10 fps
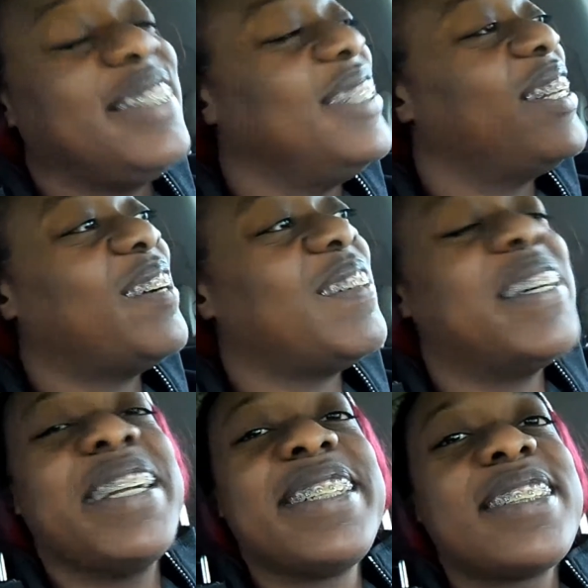you know
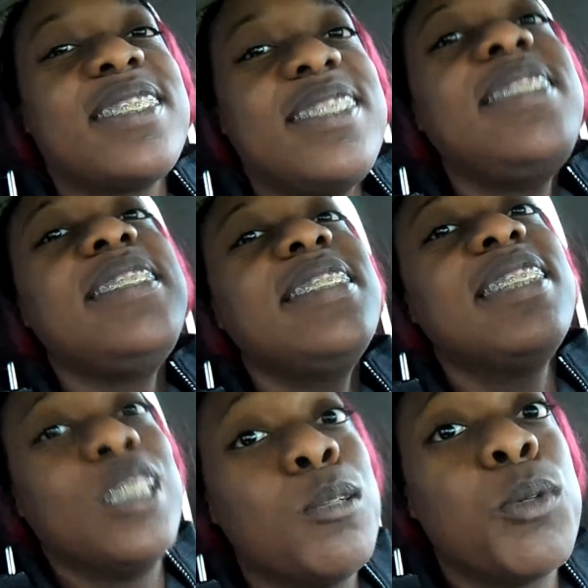what?
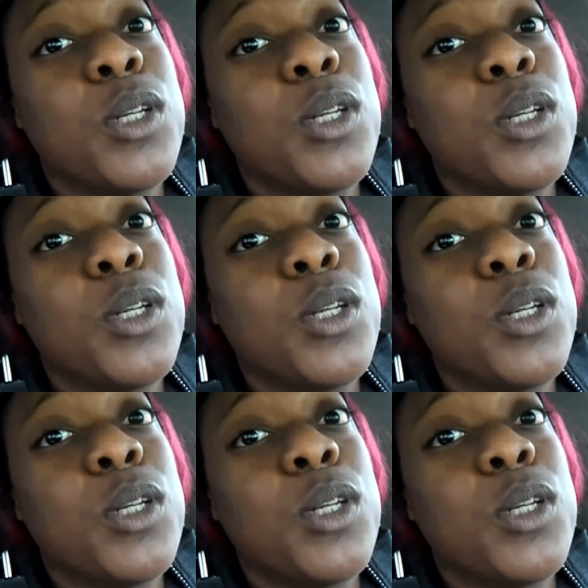You're more